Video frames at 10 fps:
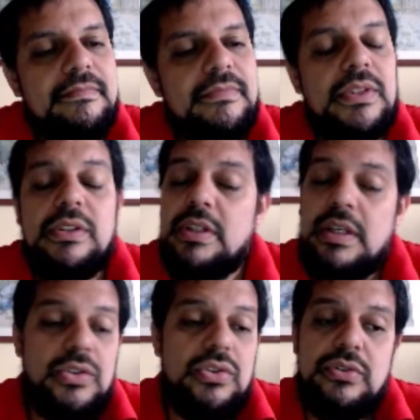
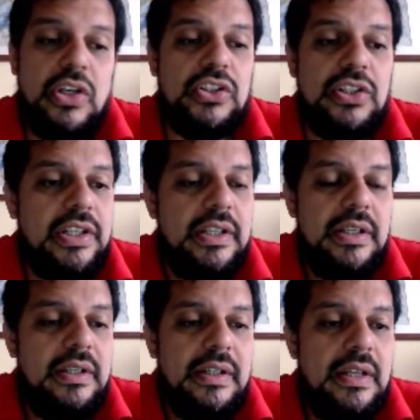Yes, certainly.
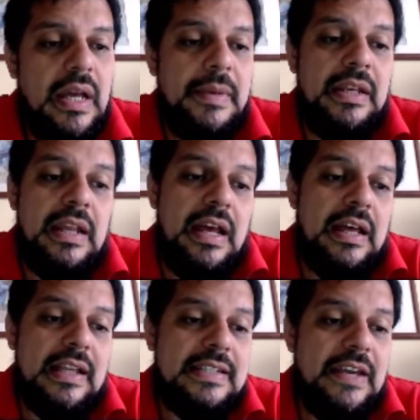I mean,
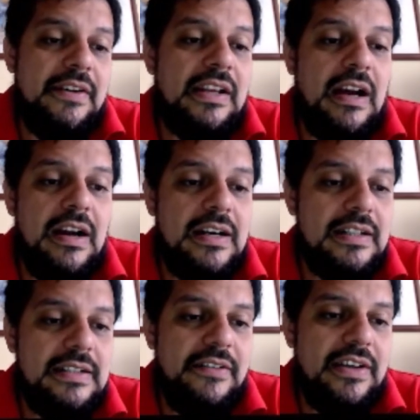a 7 card
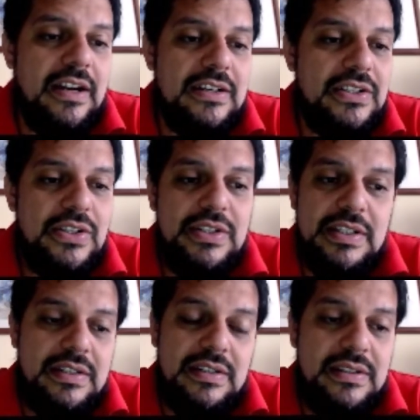suit
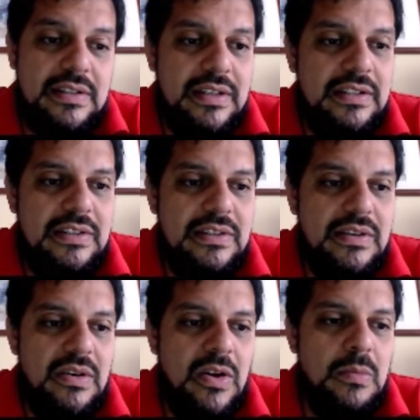is
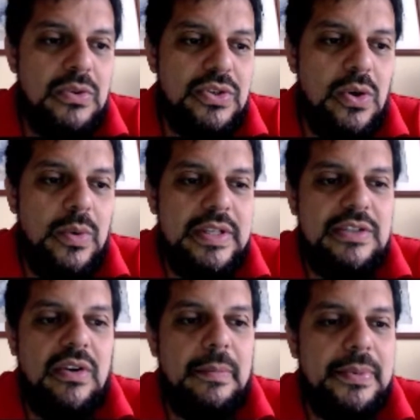almost always trump.